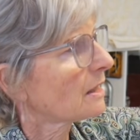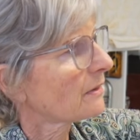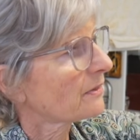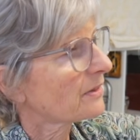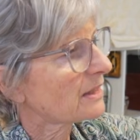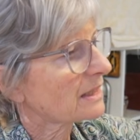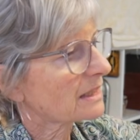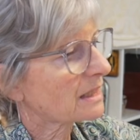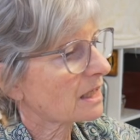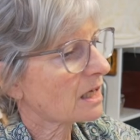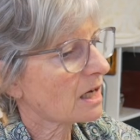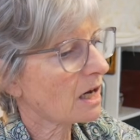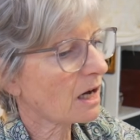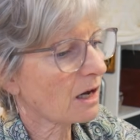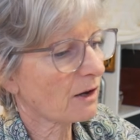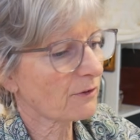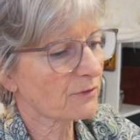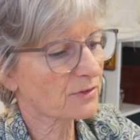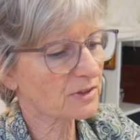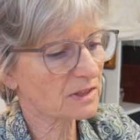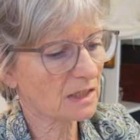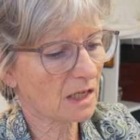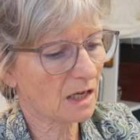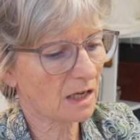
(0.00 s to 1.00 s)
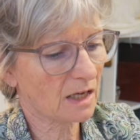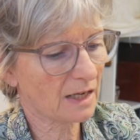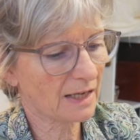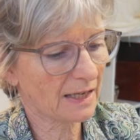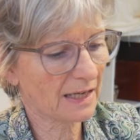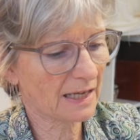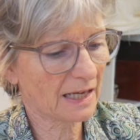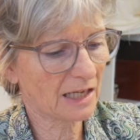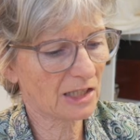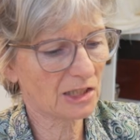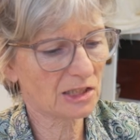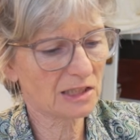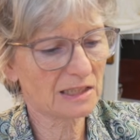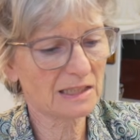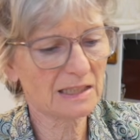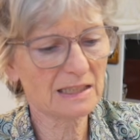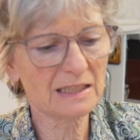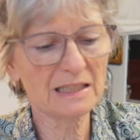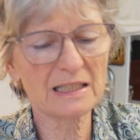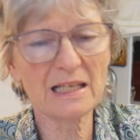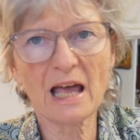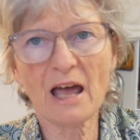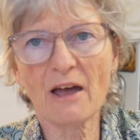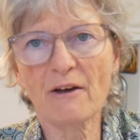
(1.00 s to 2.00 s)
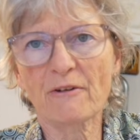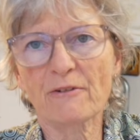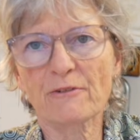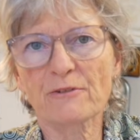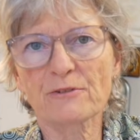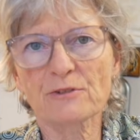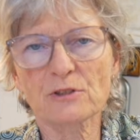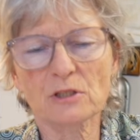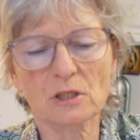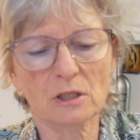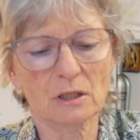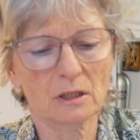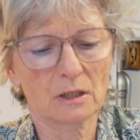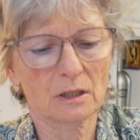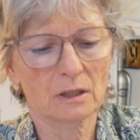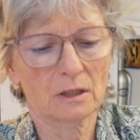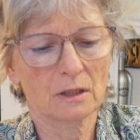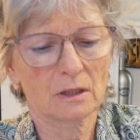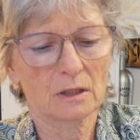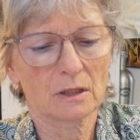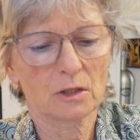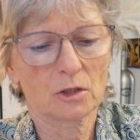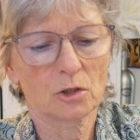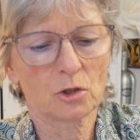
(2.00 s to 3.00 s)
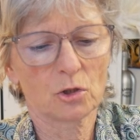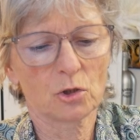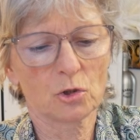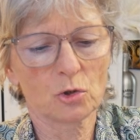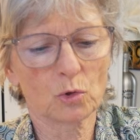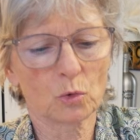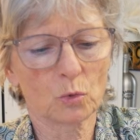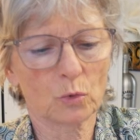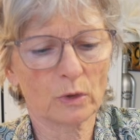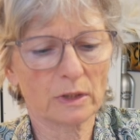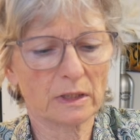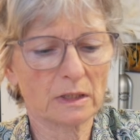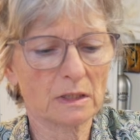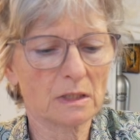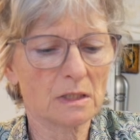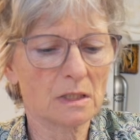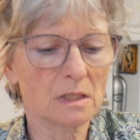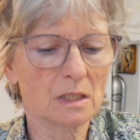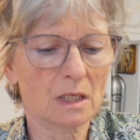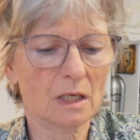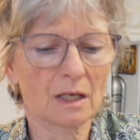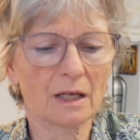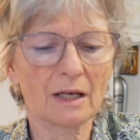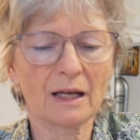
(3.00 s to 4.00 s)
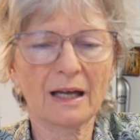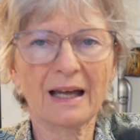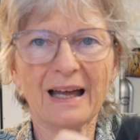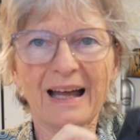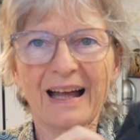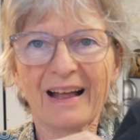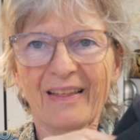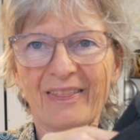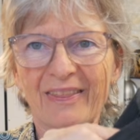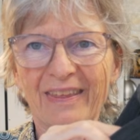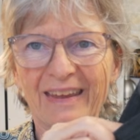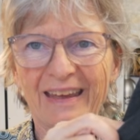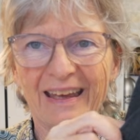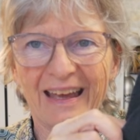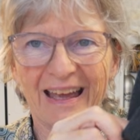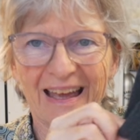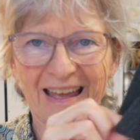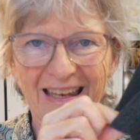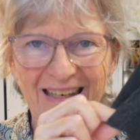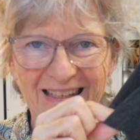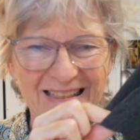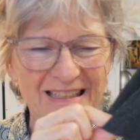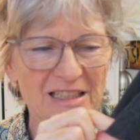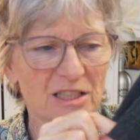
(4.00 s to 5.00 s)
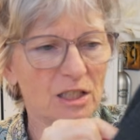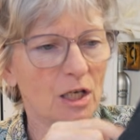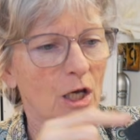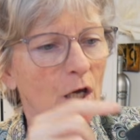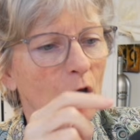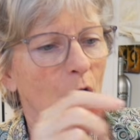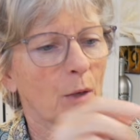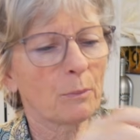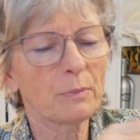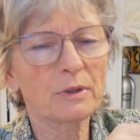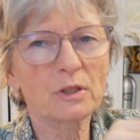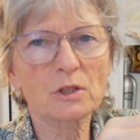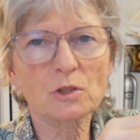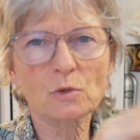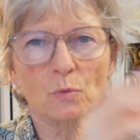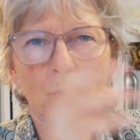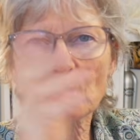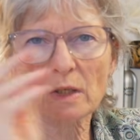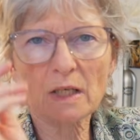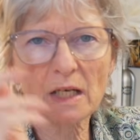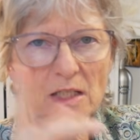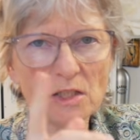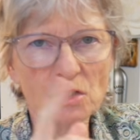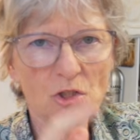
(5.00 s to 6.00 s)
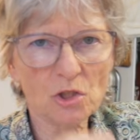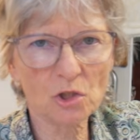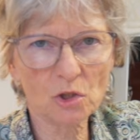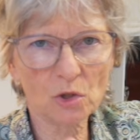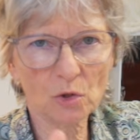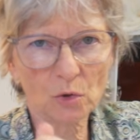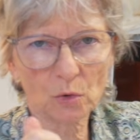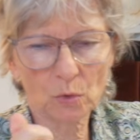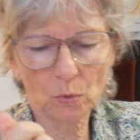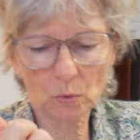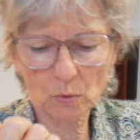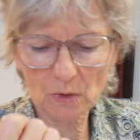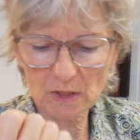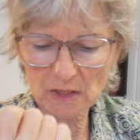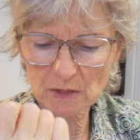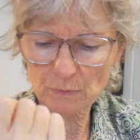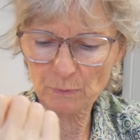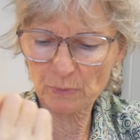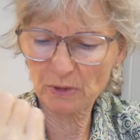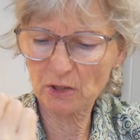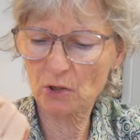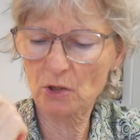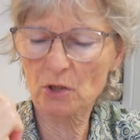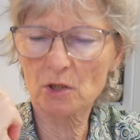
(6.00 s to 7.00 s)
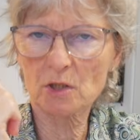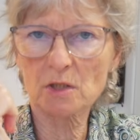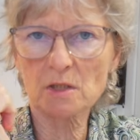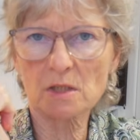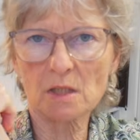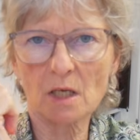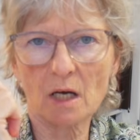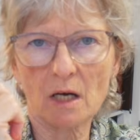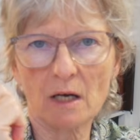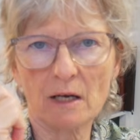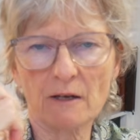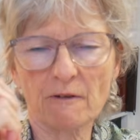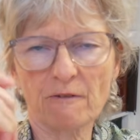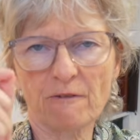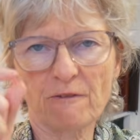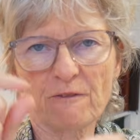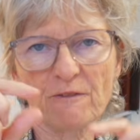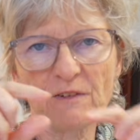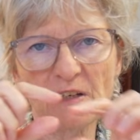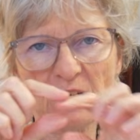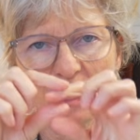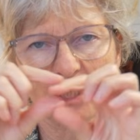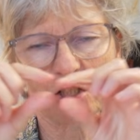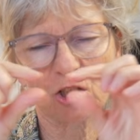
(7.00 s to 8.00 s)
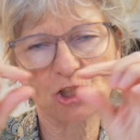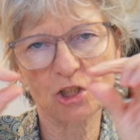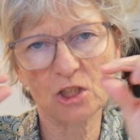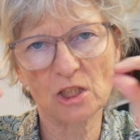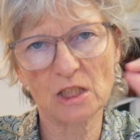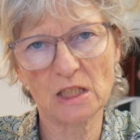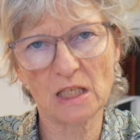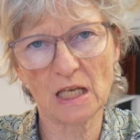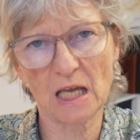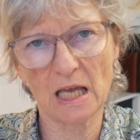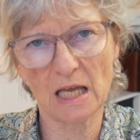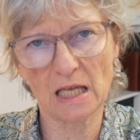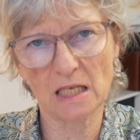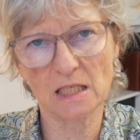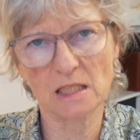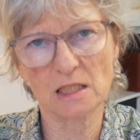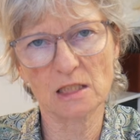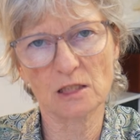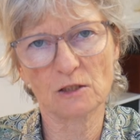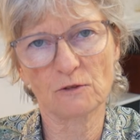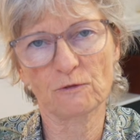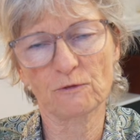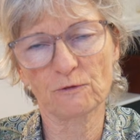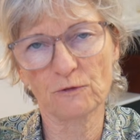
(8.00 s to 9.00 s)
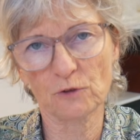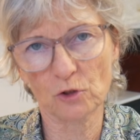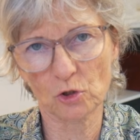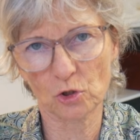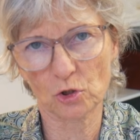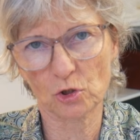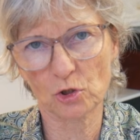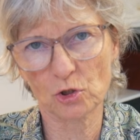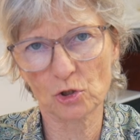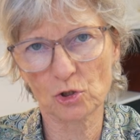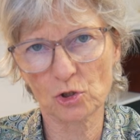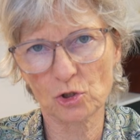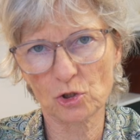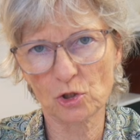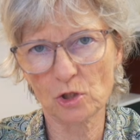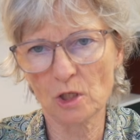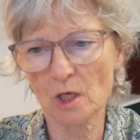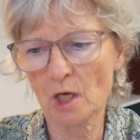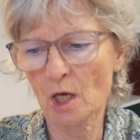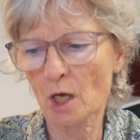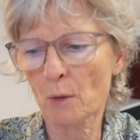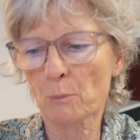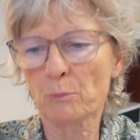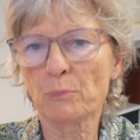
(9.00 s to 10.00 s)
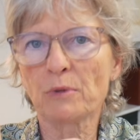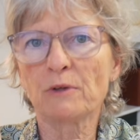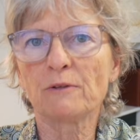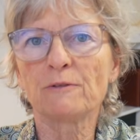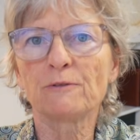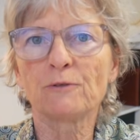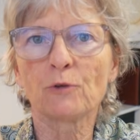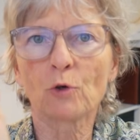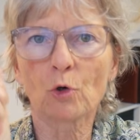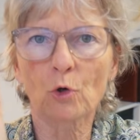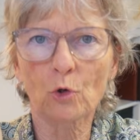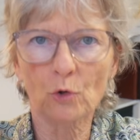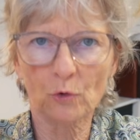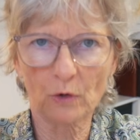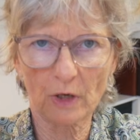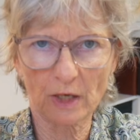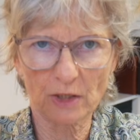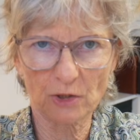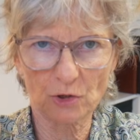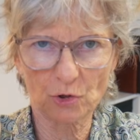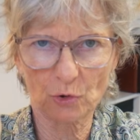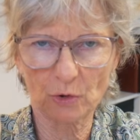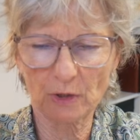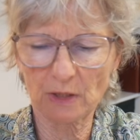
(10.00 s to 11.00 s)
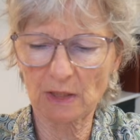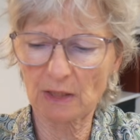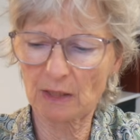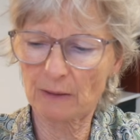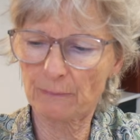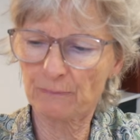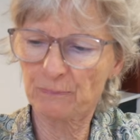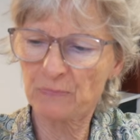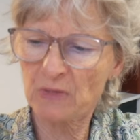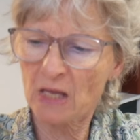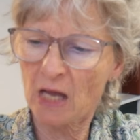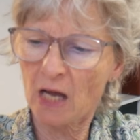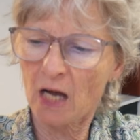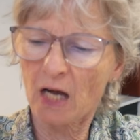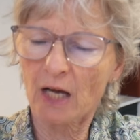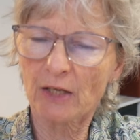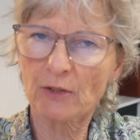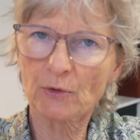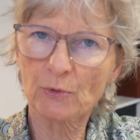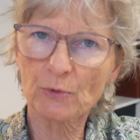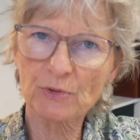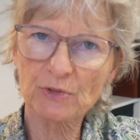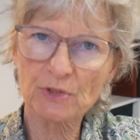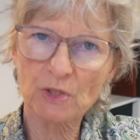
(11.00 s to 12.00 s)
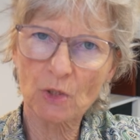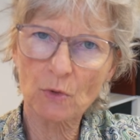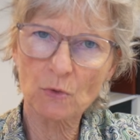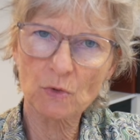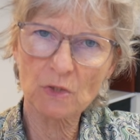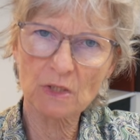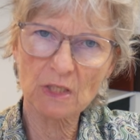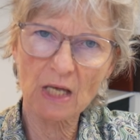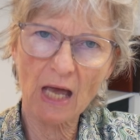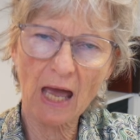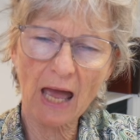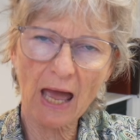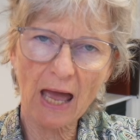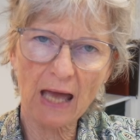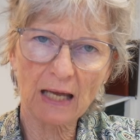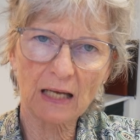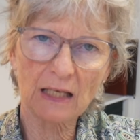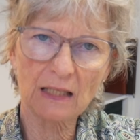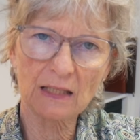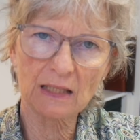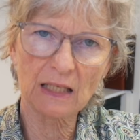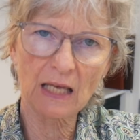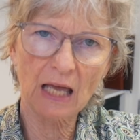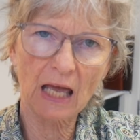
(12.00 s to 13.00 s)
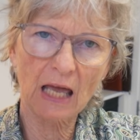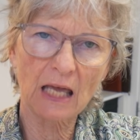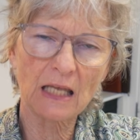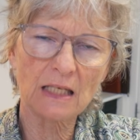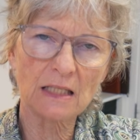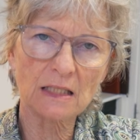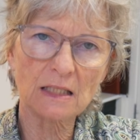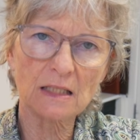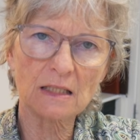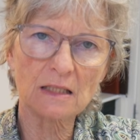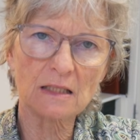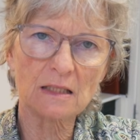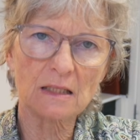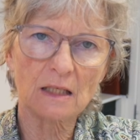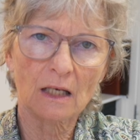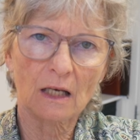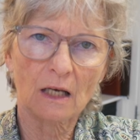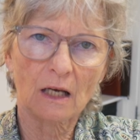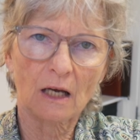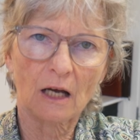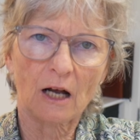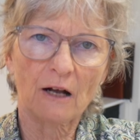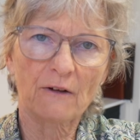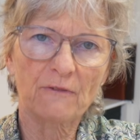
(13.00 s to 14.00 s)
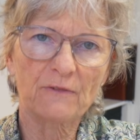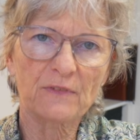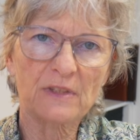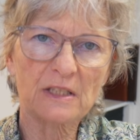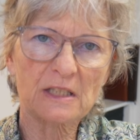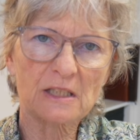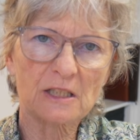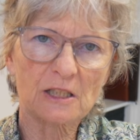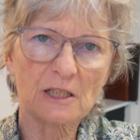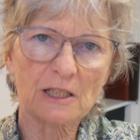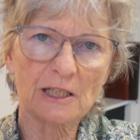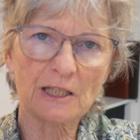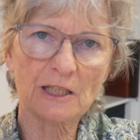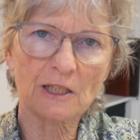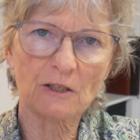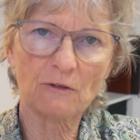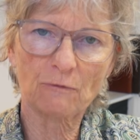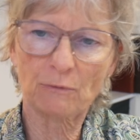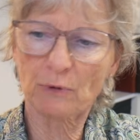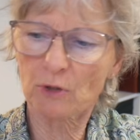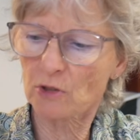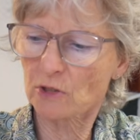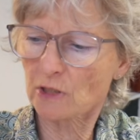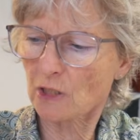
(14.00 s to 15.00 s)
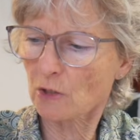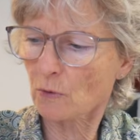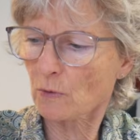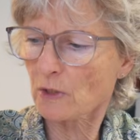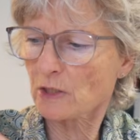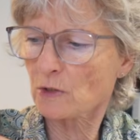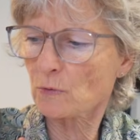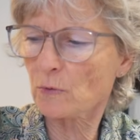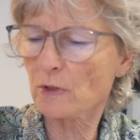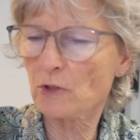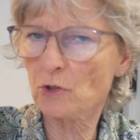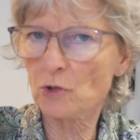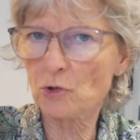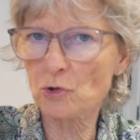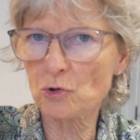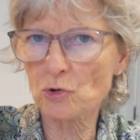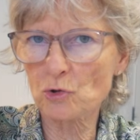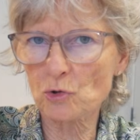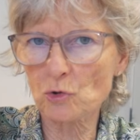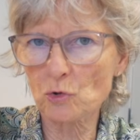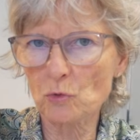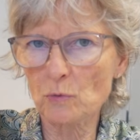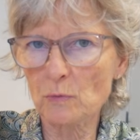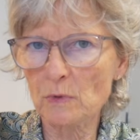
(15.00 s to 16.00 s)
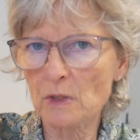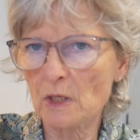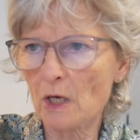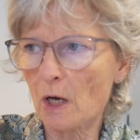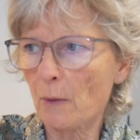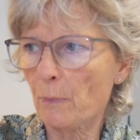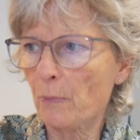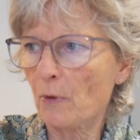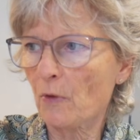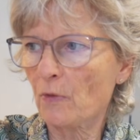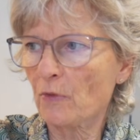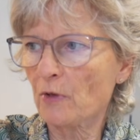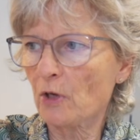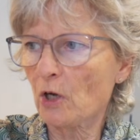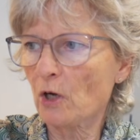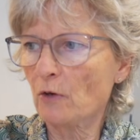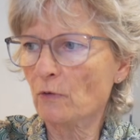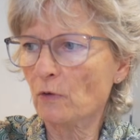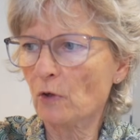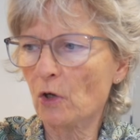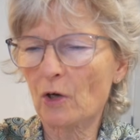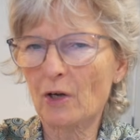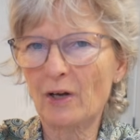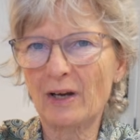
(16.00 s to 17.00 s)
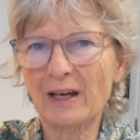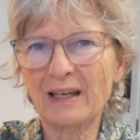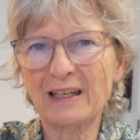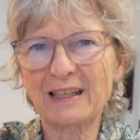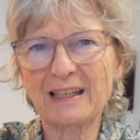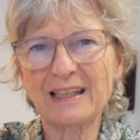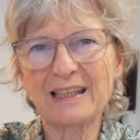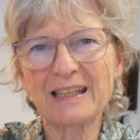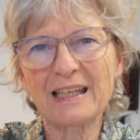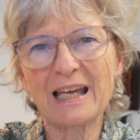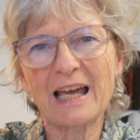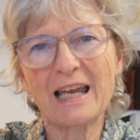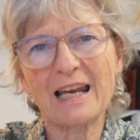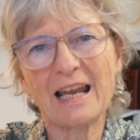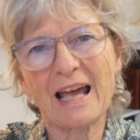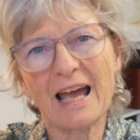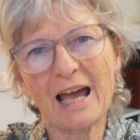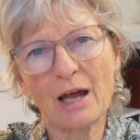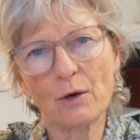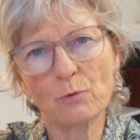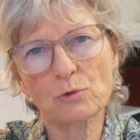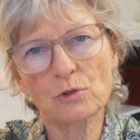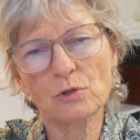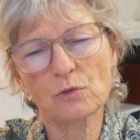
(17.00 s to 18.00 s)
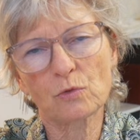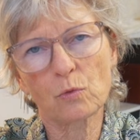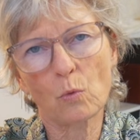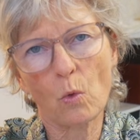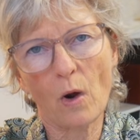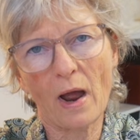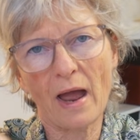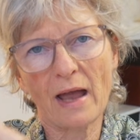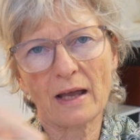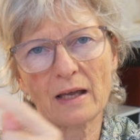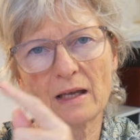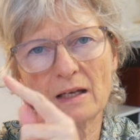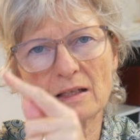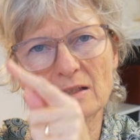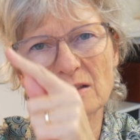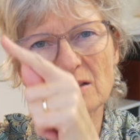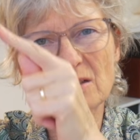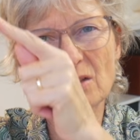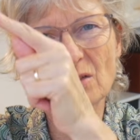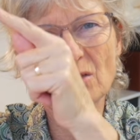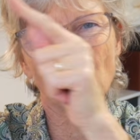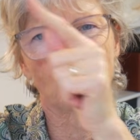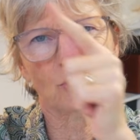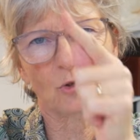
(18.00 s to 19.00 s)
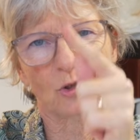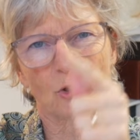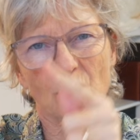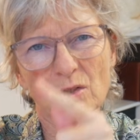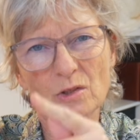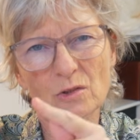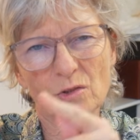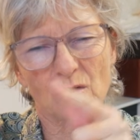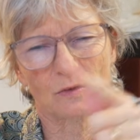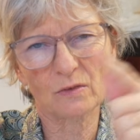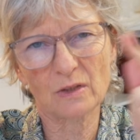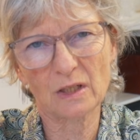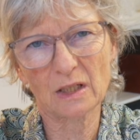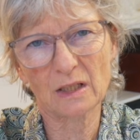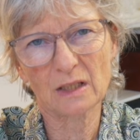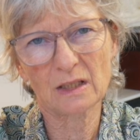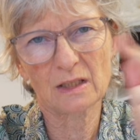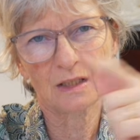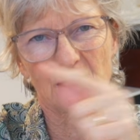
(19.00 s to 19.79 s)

The cuffs I actually left joined at the end, because what I do is, because I finish the ends first before I join them, I also tack the ends of the sleeve, because otherwise when you're zooming up on the overlocker it can get out of whack, and so you've got a sort of